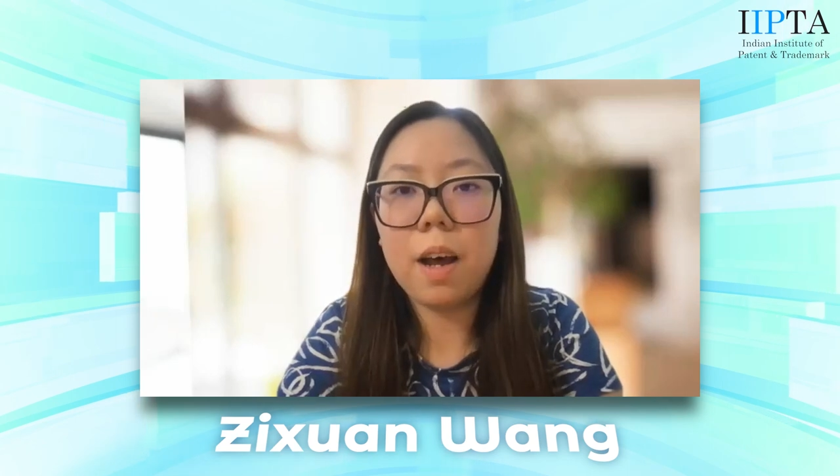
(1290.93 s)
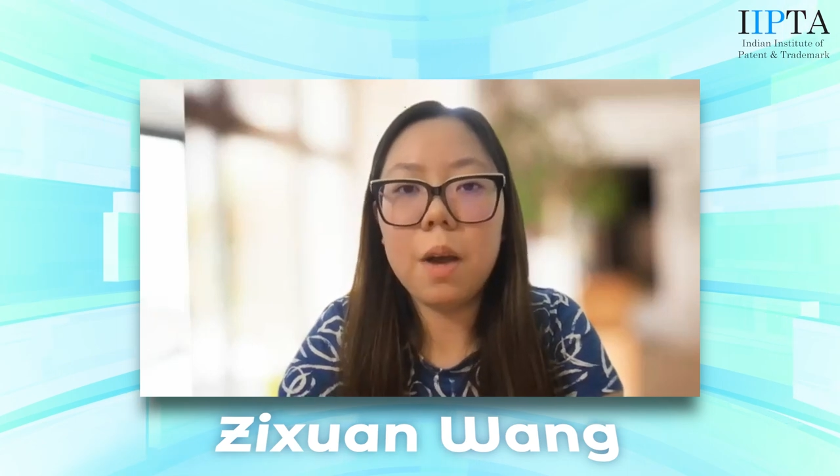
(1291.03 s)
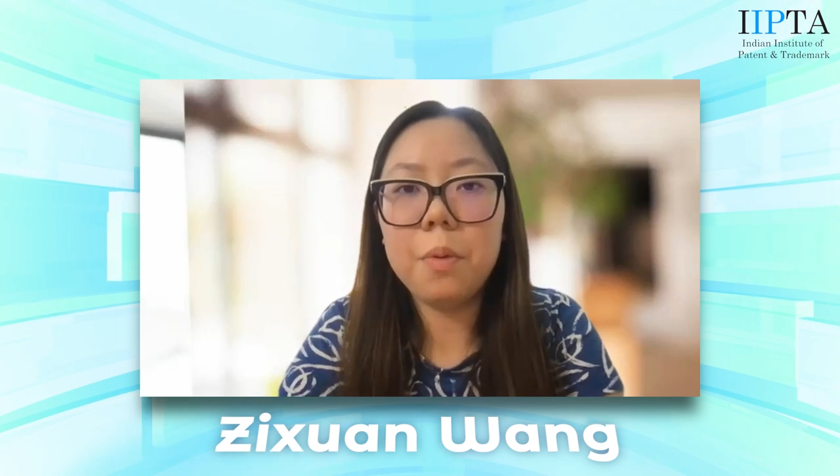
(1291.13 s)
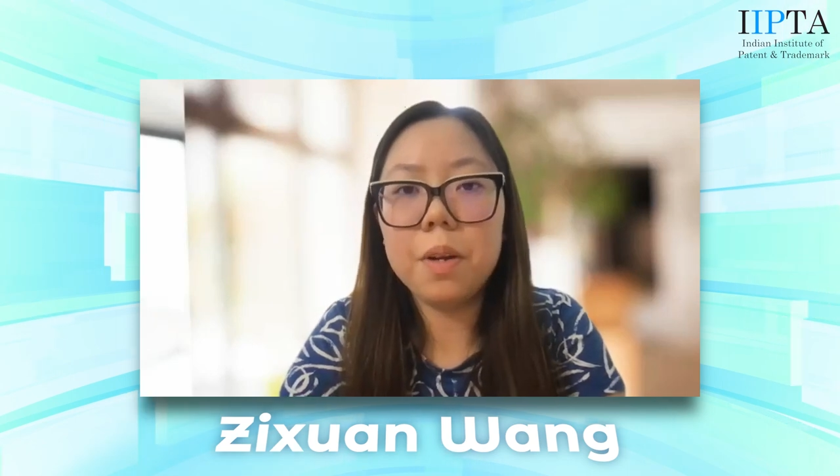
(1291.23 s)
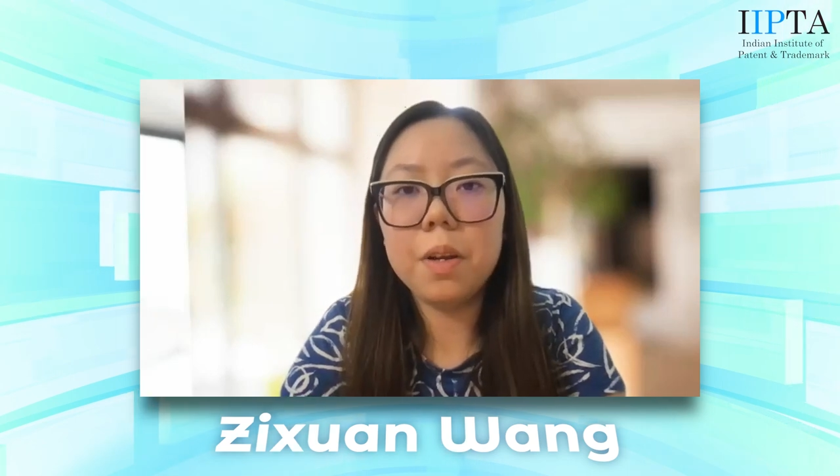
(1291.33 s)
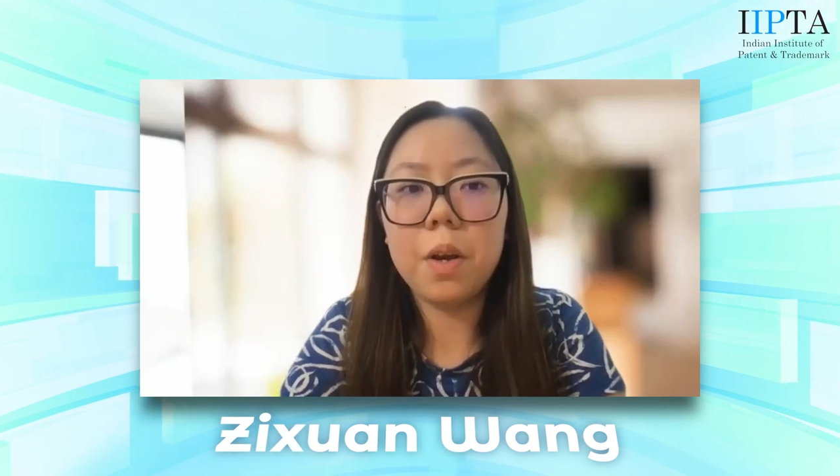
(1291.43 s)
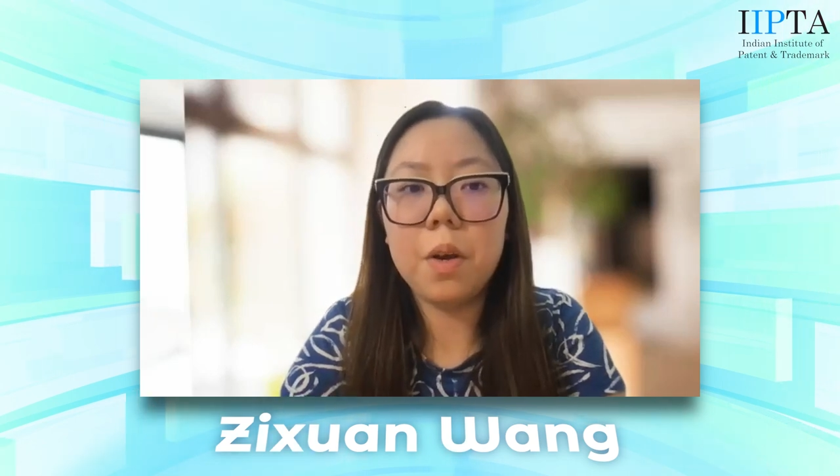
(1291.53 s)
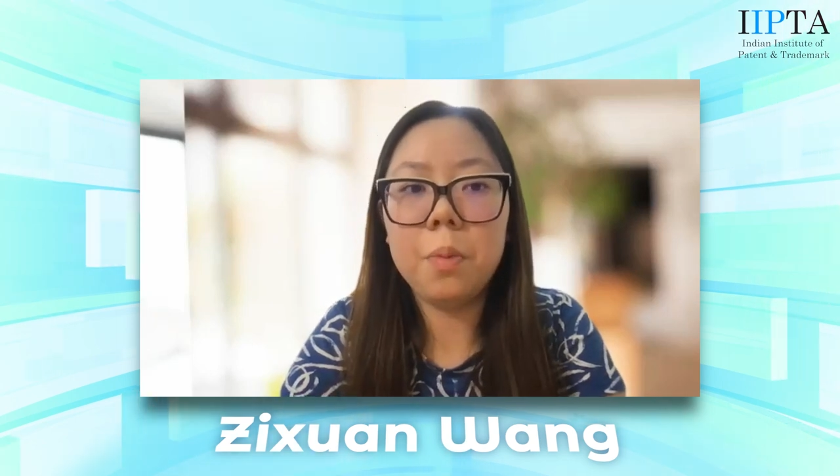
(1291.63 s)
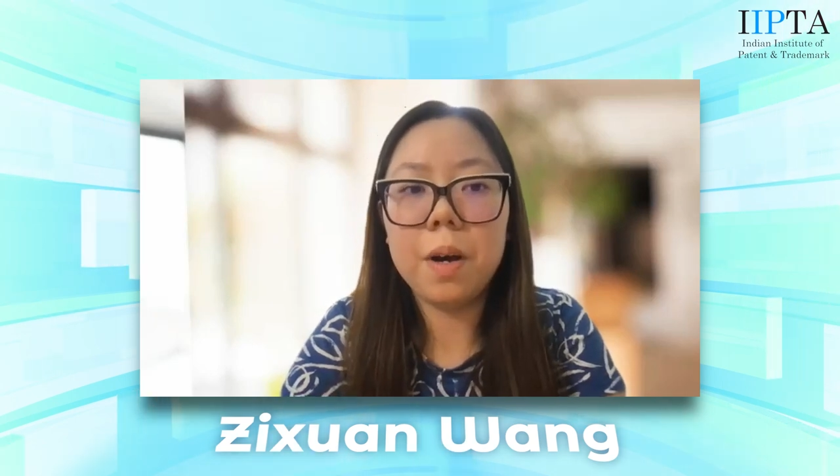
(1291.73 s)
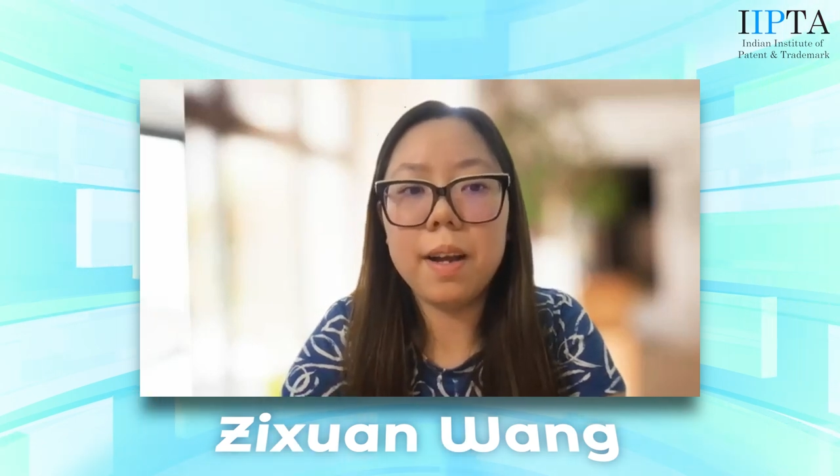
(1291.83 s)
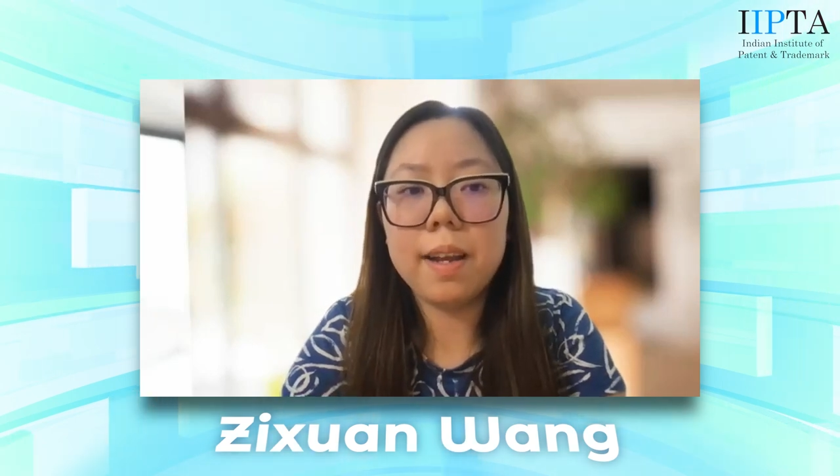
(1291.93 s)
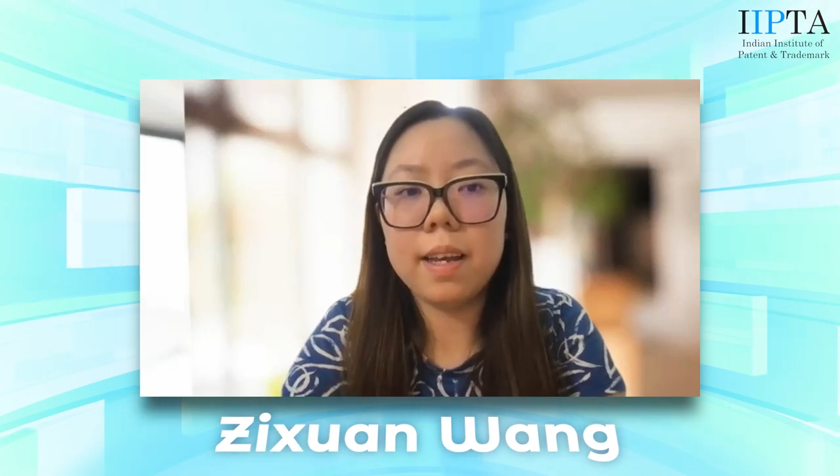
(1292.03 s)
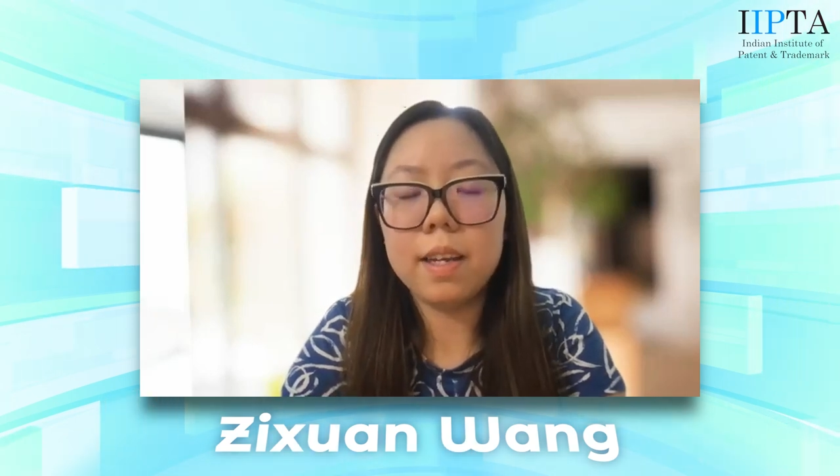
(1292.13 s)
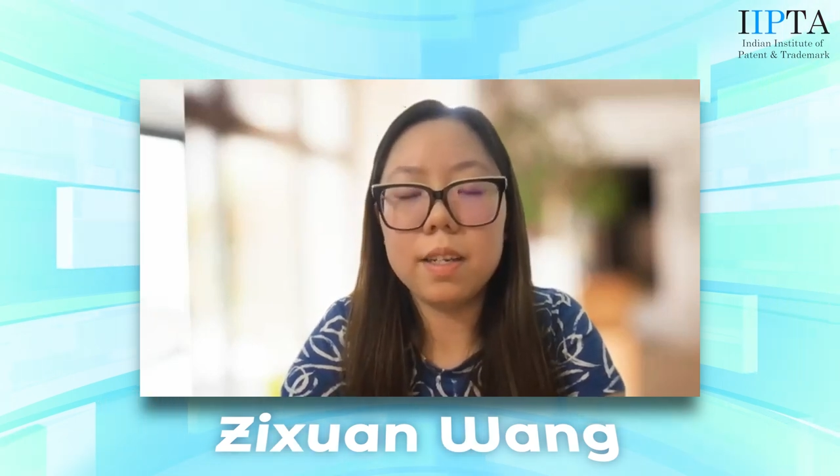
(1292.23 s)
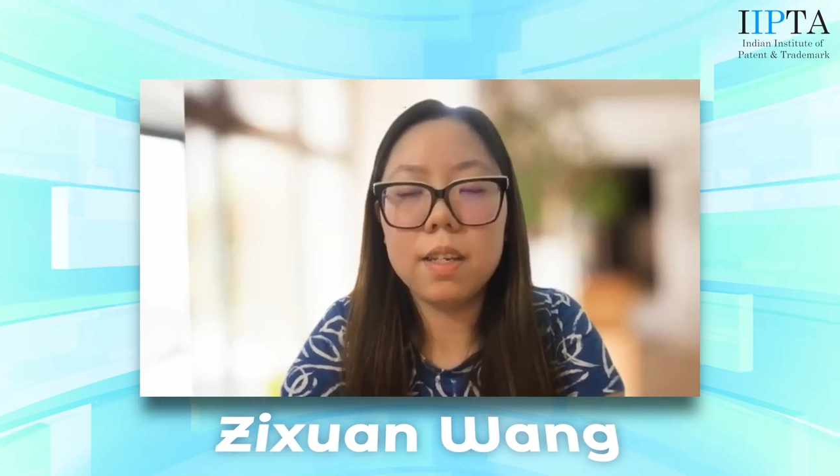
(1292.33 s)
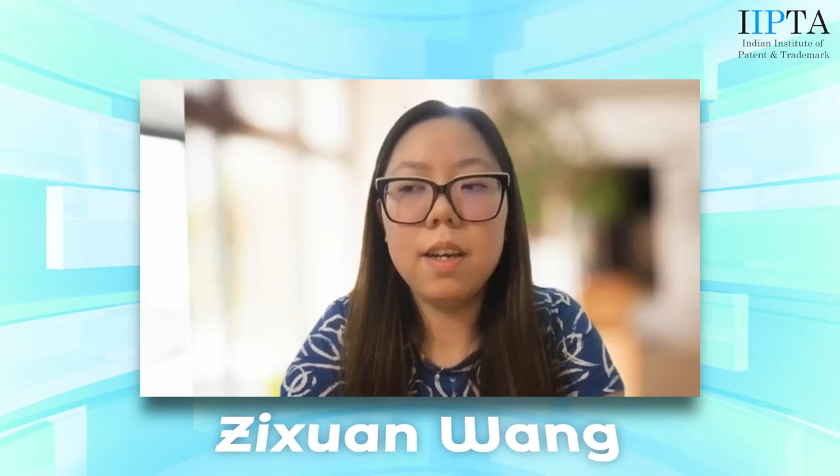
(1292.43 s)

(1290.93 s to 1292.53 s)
I want to go work at